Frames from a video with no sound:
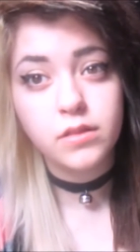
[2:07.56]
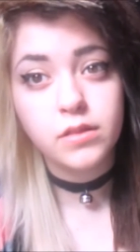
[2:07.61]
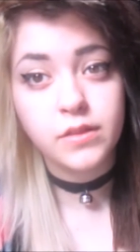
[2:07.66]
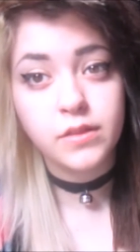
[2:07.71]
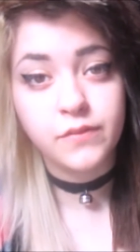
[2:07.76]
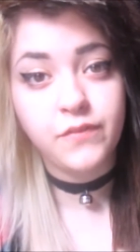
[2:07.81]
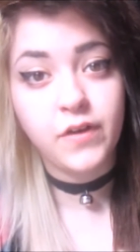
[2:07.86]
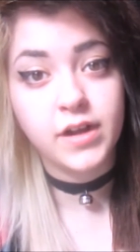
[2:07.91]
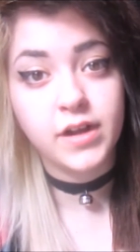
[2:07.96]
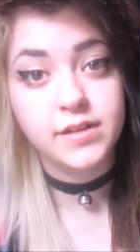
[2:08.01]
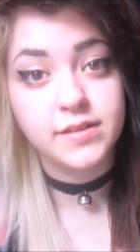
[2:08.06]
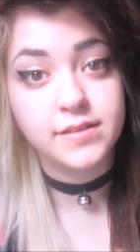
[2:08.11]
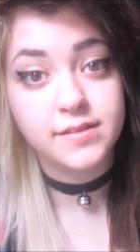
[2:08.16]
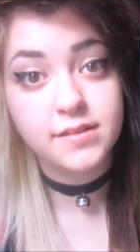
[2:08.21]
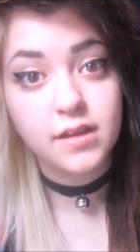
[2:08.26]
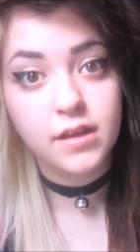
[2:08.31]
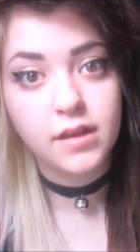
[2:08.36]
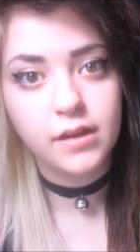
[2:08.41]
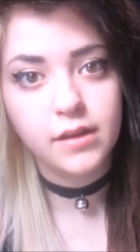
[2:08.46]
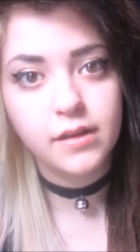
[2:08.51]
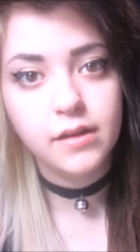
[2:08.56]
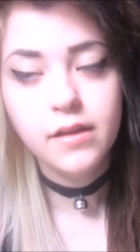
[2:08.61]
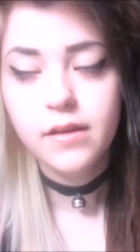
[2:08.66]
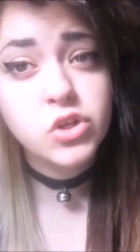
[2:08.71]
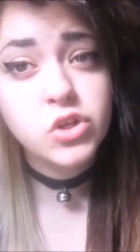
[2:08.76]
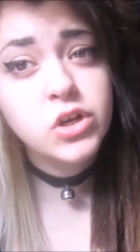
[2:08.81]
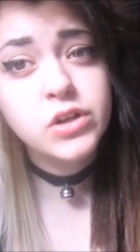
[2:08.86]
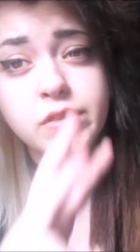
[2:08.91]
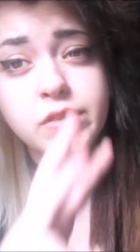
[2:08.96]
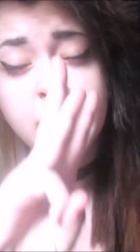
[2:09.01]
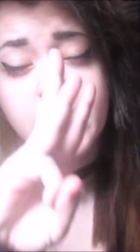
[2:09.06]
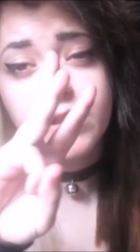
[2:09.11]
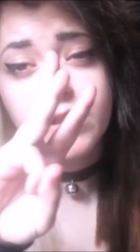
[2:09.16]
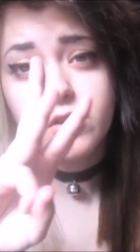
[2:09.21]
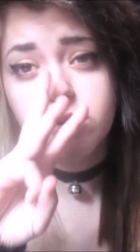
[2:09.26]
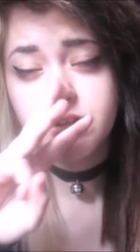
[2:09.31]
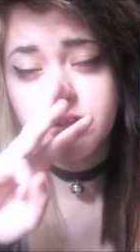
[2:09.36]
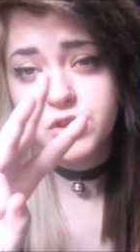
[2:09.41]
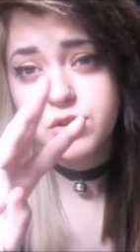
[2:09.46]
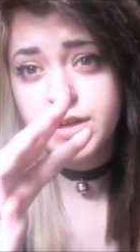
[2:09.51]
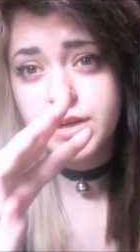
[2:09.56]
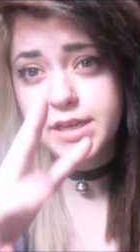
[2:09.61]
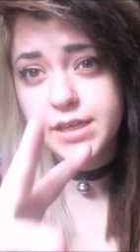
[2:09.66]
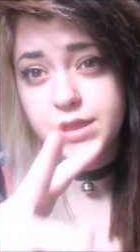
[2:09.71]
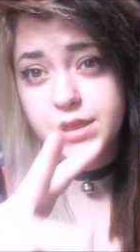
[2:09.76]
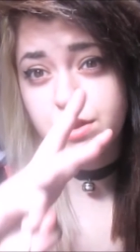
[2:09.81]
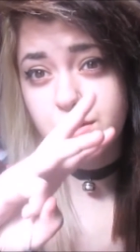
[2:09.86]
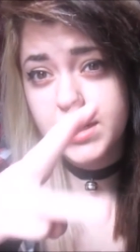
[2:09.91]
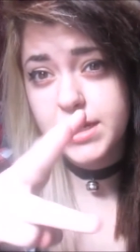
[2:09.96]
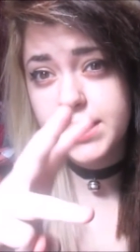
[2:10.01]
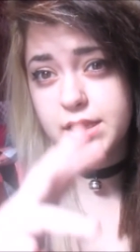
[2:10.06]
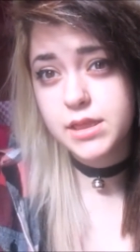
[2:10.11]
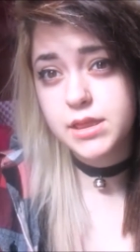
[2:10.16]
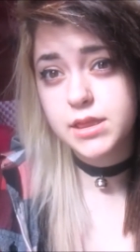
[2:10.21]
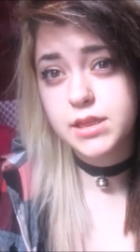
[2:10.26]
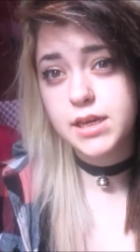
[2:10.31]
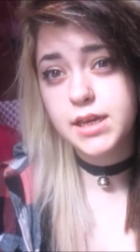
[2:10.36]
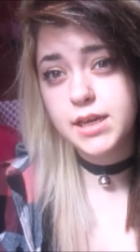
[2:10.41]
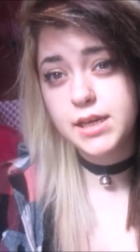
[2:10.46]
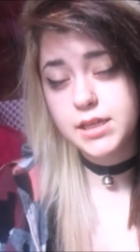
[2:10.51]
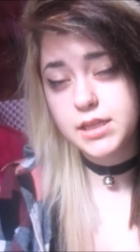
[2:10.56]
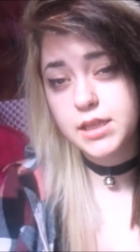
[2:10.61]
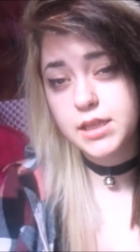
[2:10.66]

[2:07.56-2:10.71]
the fucking sun. Third thing, there's three, three things,